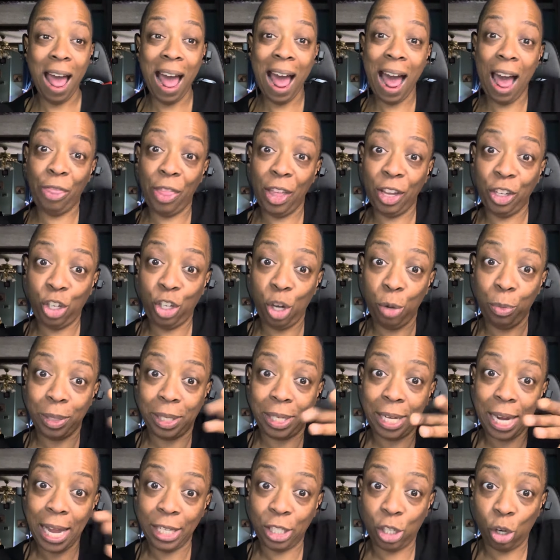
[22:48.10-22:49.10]
I think she was
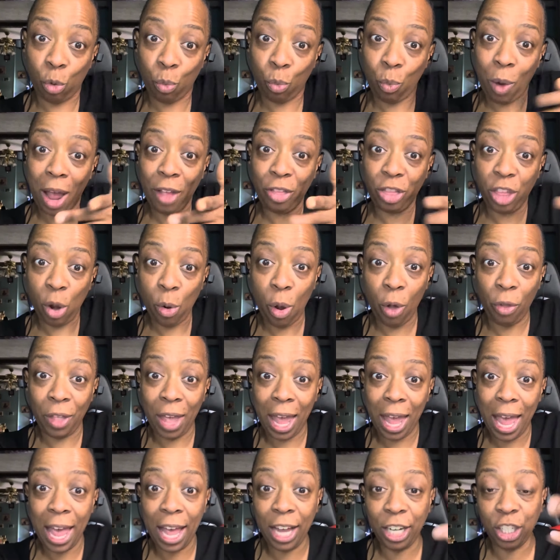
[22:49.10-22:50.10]
dancing right there on
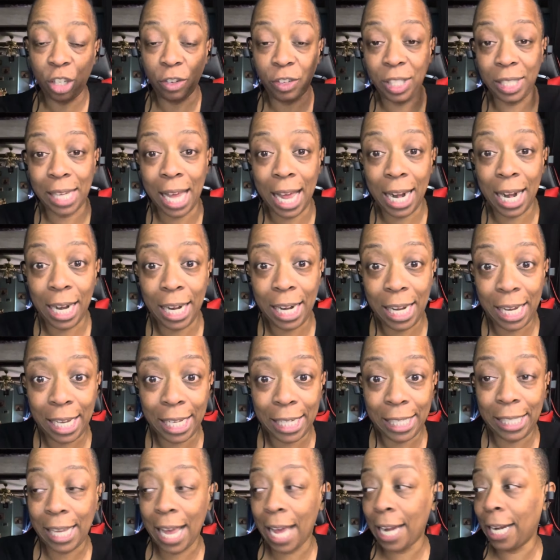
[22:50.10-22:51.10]
the edge of sanity,
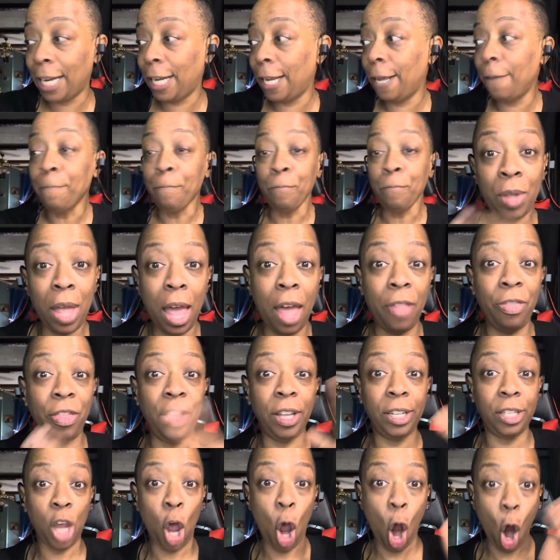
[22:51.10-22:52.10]
insanity, and
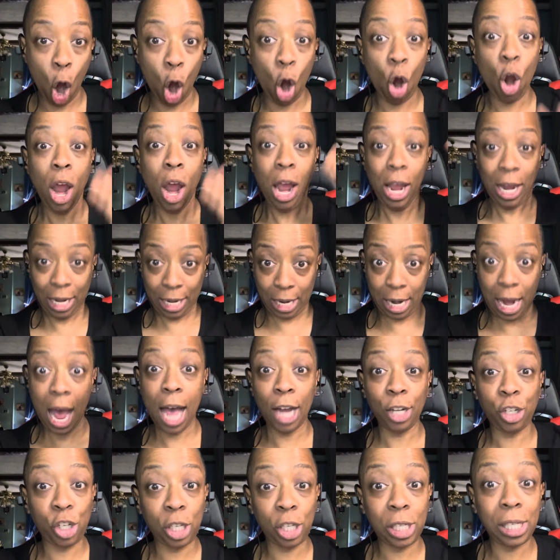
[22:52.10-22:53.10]
this her
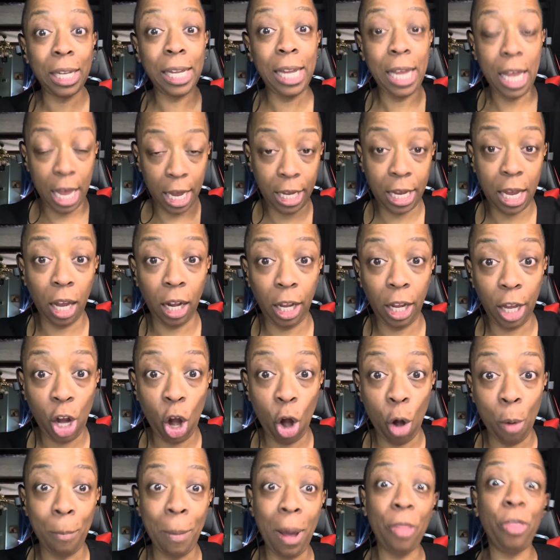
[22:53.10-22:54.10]
consciously killing
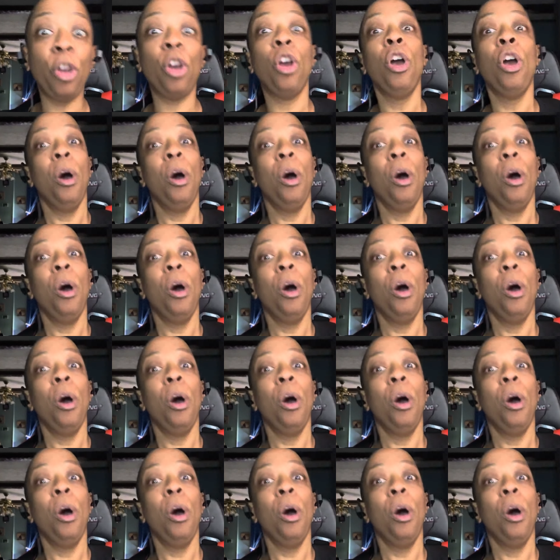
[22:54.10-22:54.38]
her mother